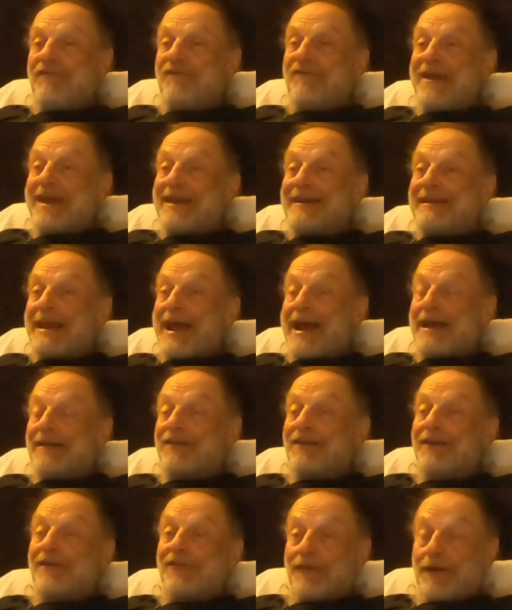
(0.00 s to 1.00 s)

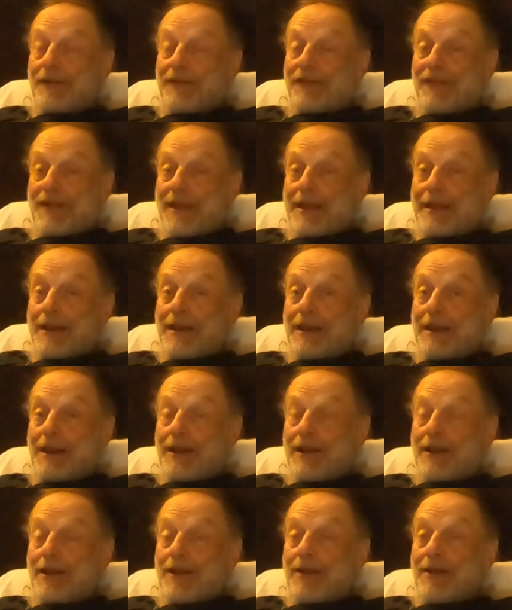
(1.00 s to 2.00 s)
fantastic sunset
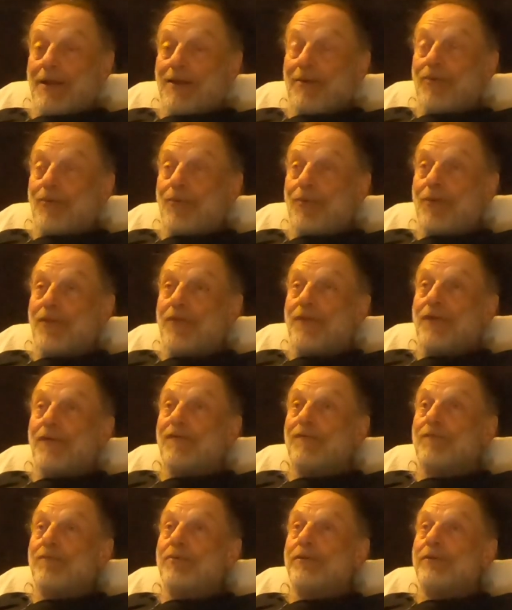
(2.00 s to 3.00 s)
with
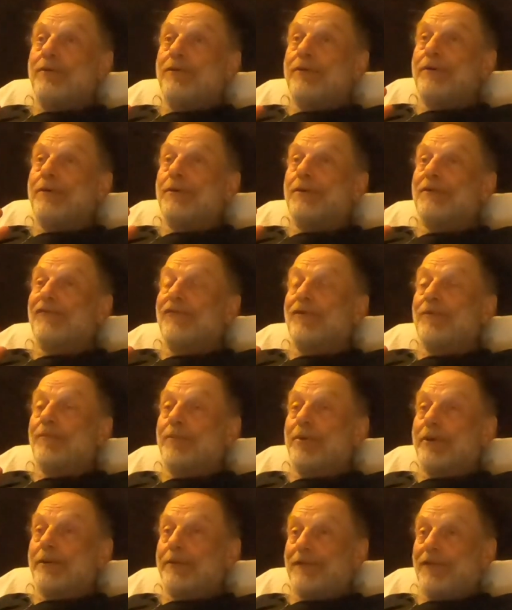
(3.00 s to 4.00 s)
this beautiful
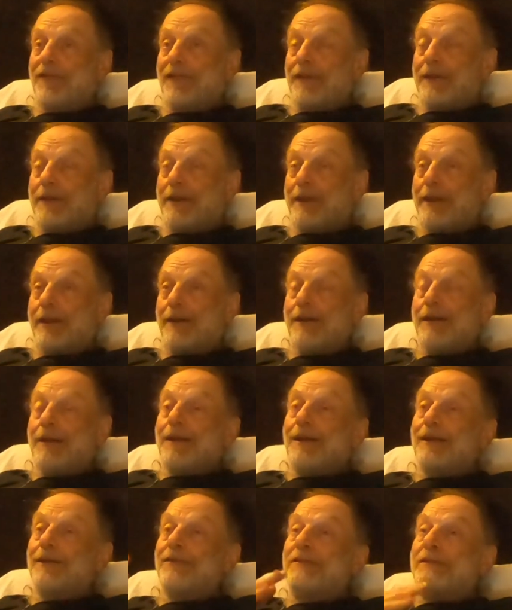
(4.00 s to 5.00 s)
bird singing,
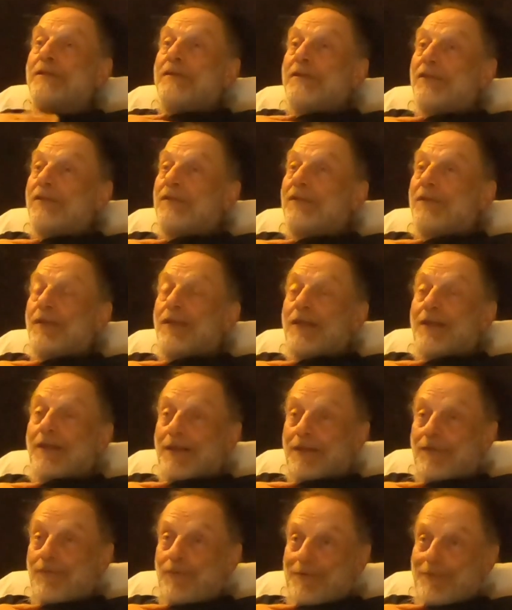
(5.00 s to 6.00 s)
and this
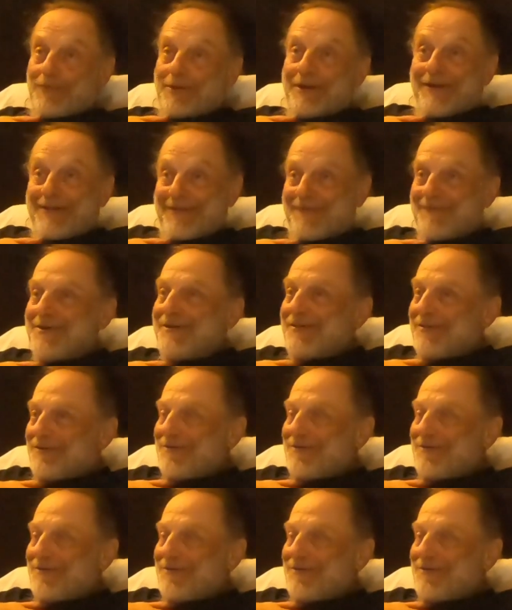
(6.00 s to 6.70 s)
is what makes me